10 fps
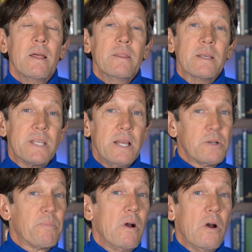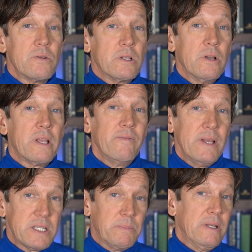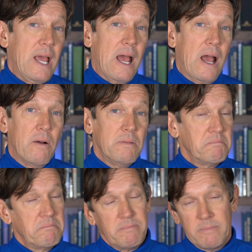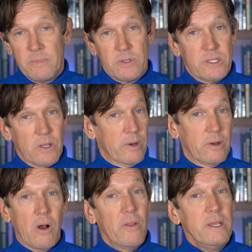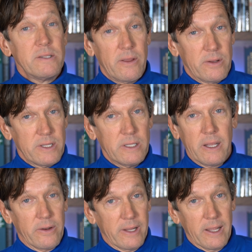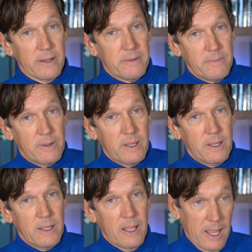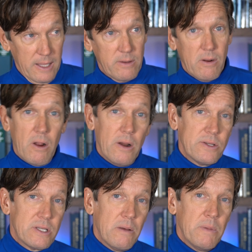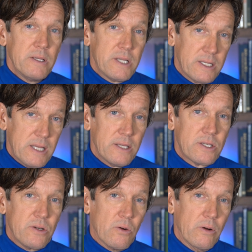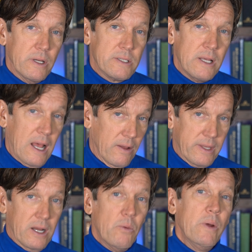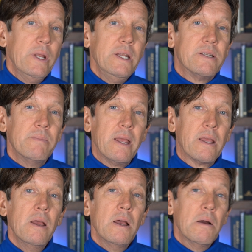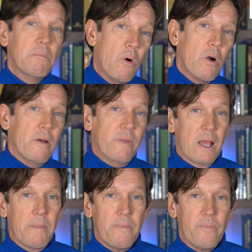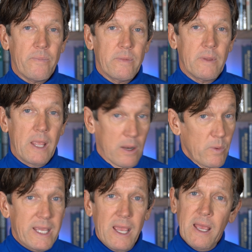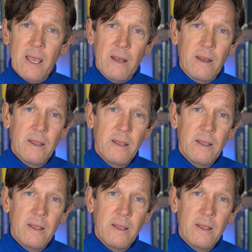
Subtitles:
The censor bros look invincible now. So did all these others in their day. And there are some success stories out there. We need to make more of them, and we can.